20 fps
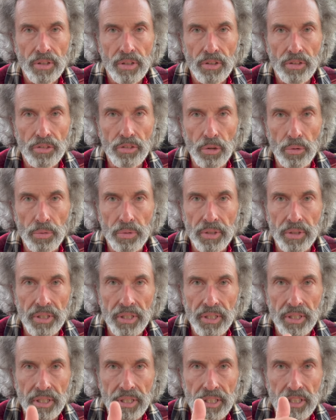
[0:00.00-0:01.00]
So
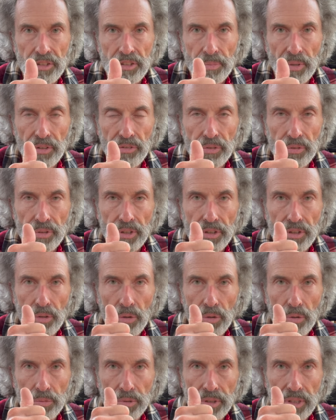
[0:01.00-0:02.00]
each muscle can
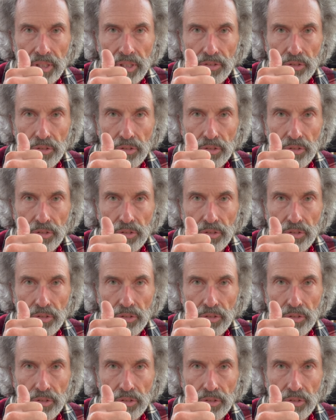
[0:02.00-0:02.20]
only